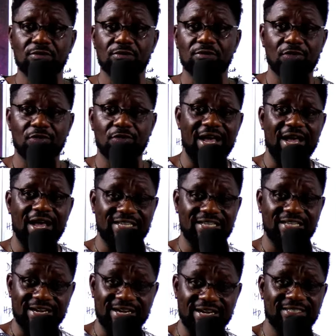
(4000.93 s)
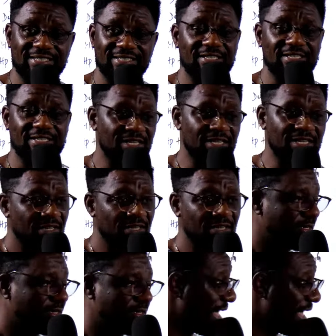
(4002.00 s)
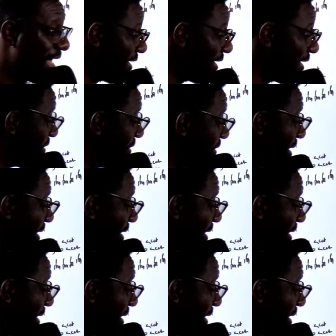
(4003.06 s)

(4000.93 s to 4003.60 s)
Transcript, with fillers: I said I regretted it. That's affiliate marketing.